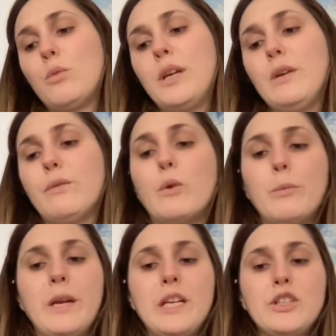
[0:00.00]
reading 4
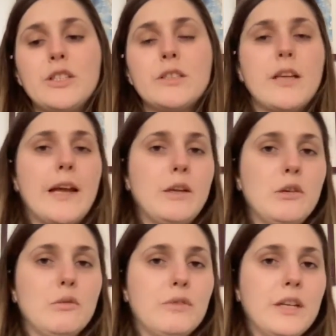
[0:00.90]
pages and
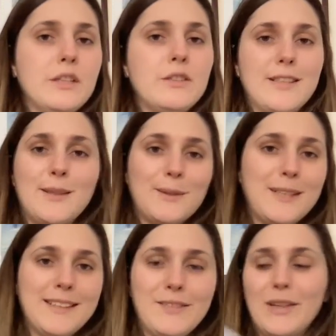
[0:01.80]
you finish. So
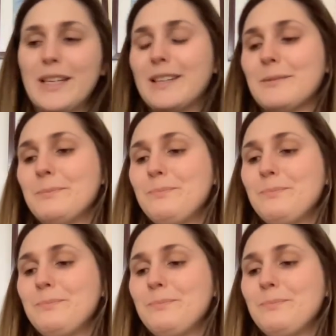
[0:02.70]
very good.